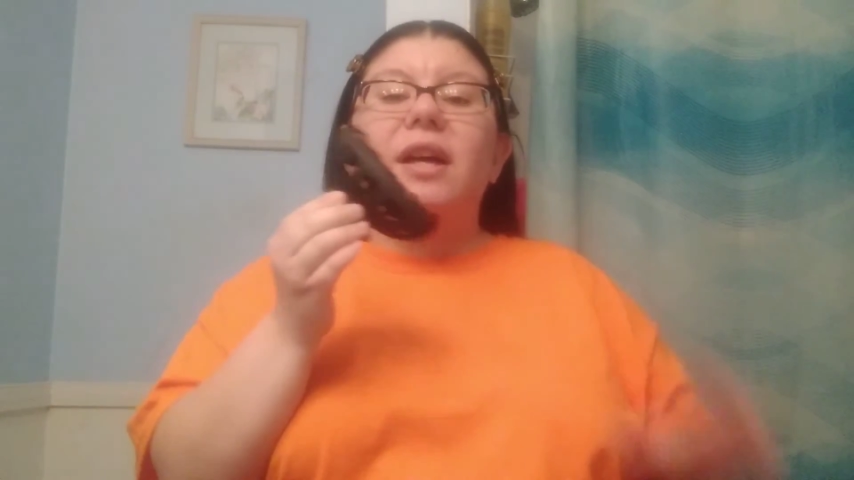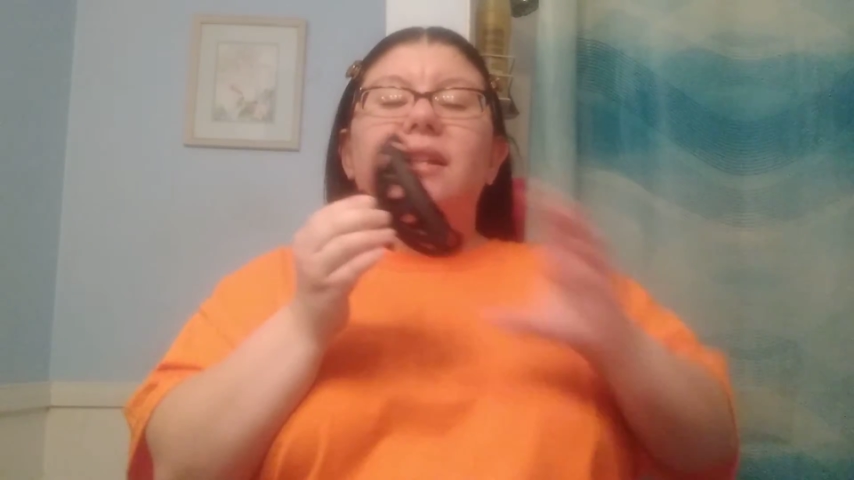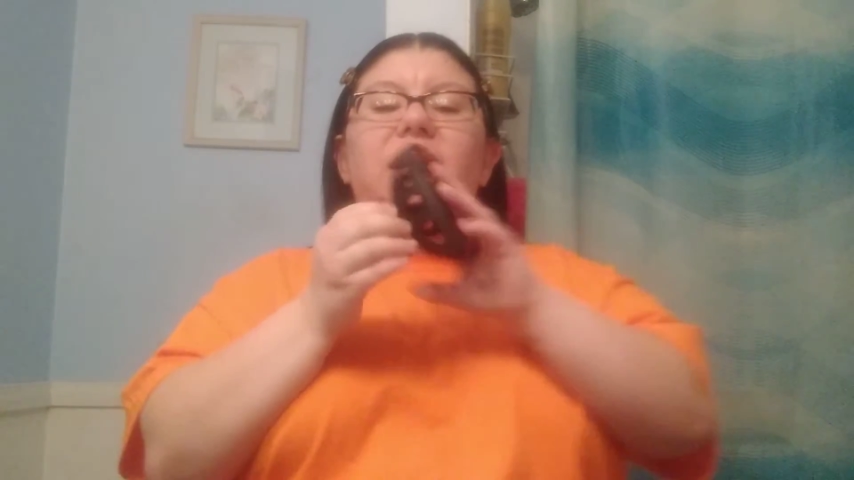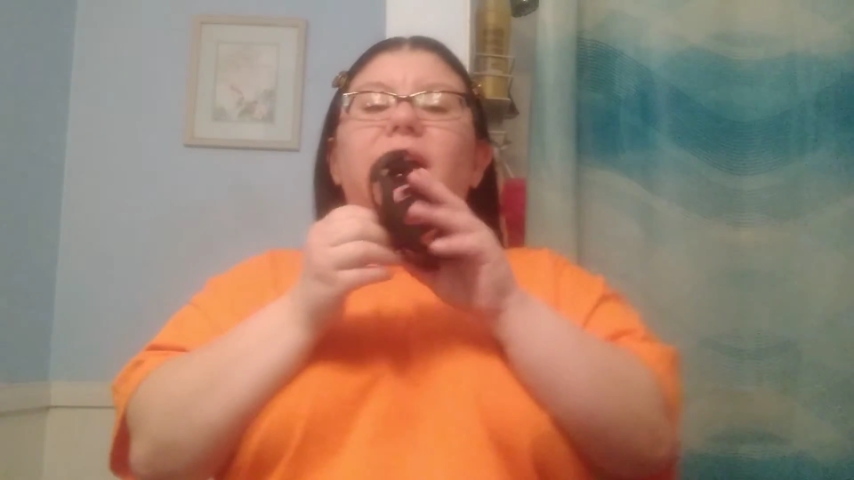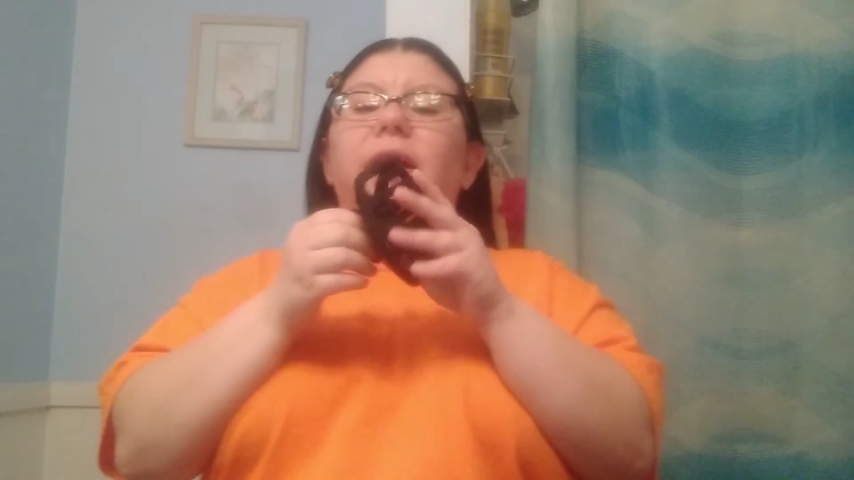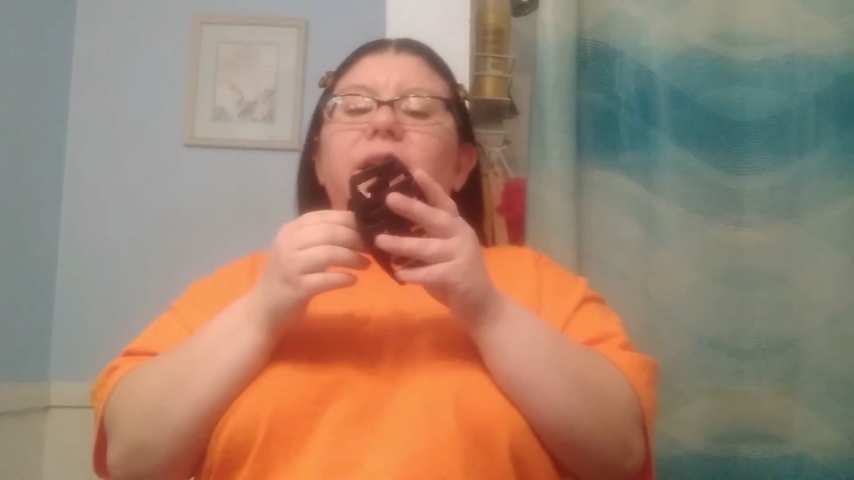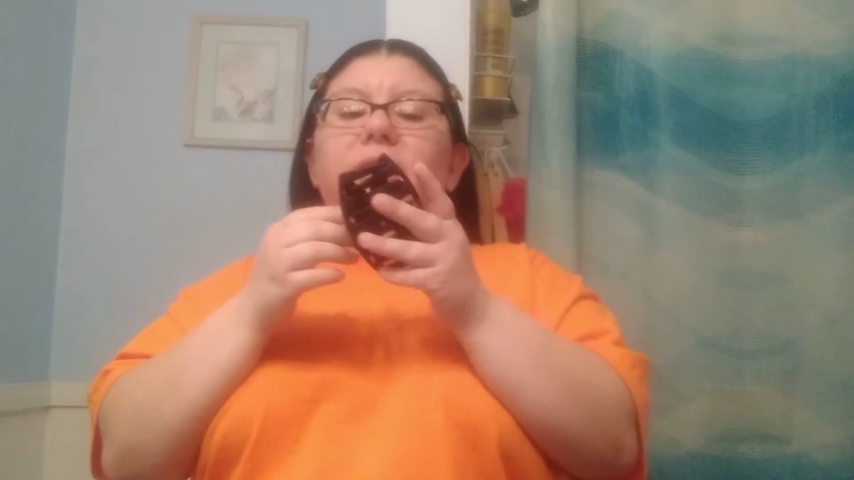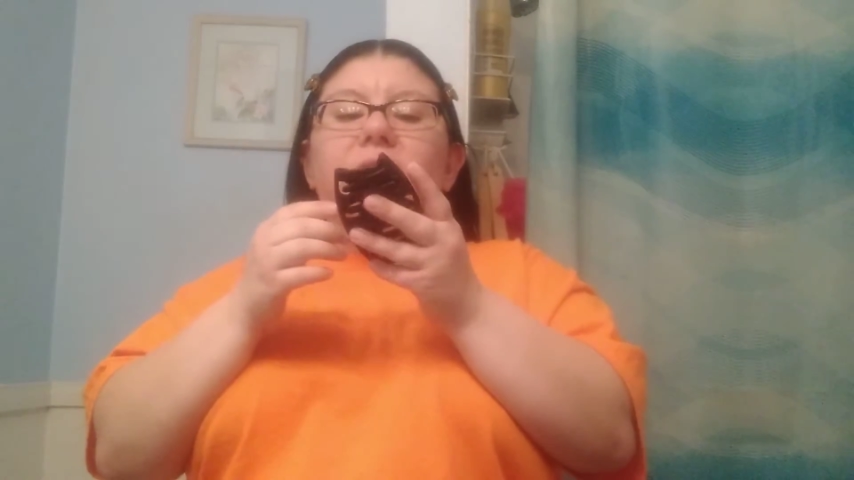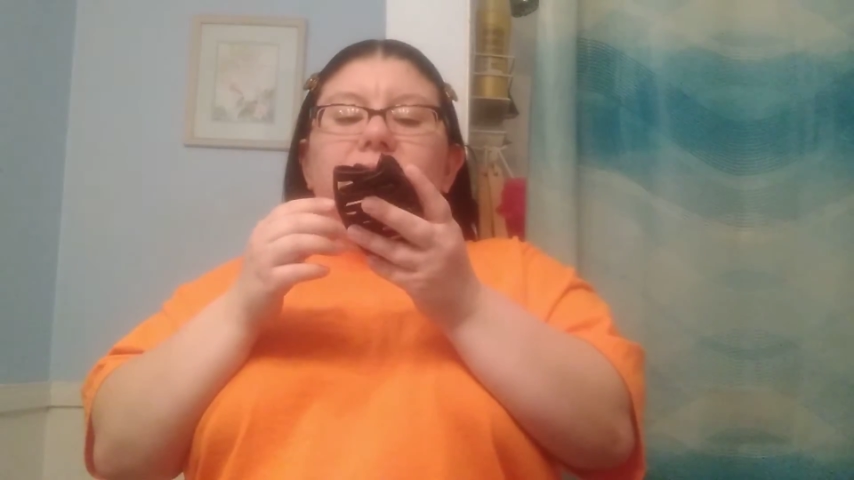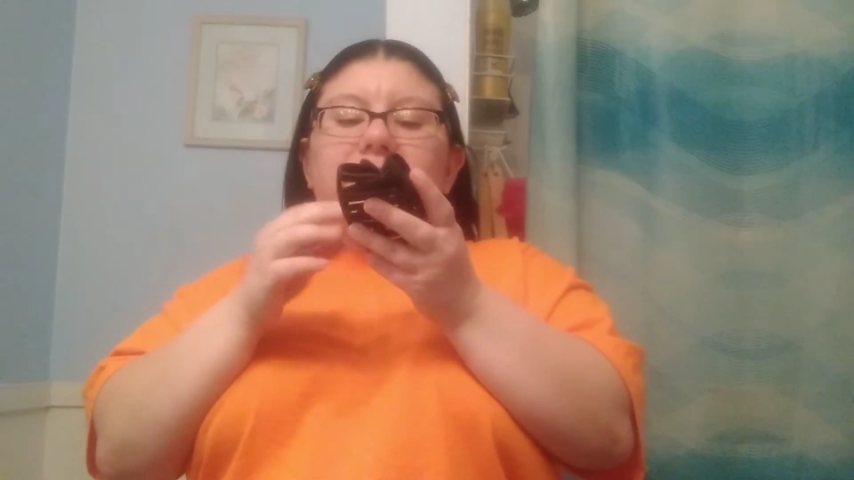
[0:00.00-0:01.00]
And I
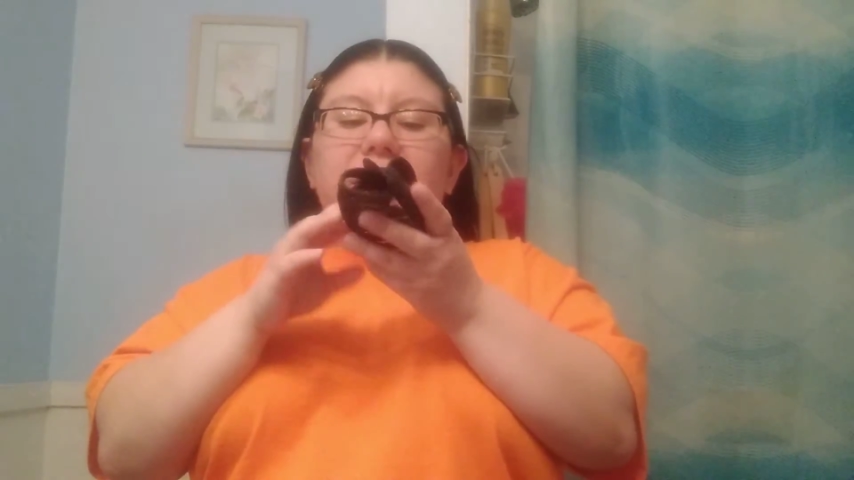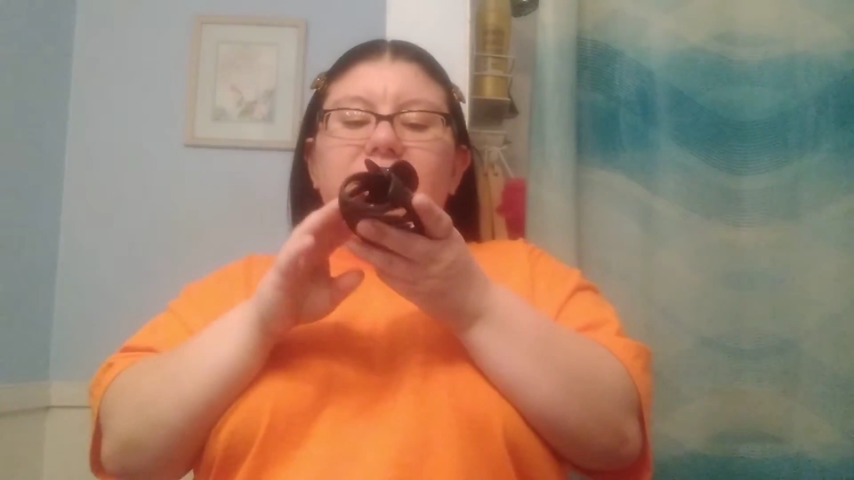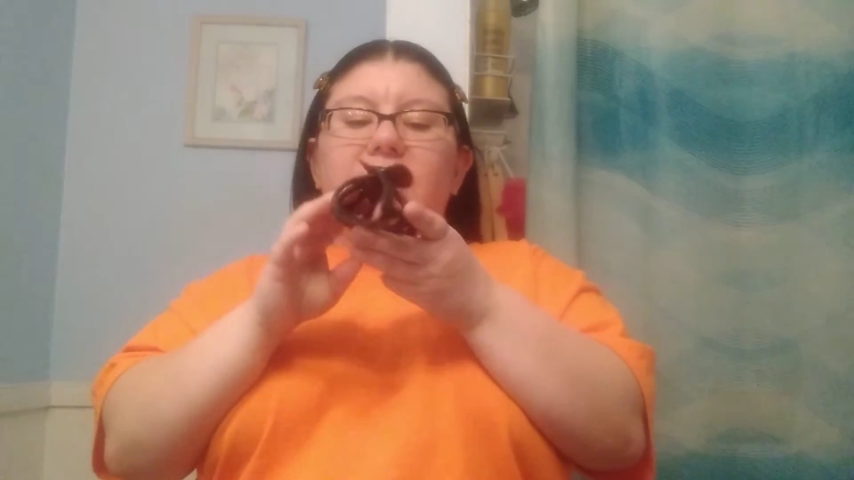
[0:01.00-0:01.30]
think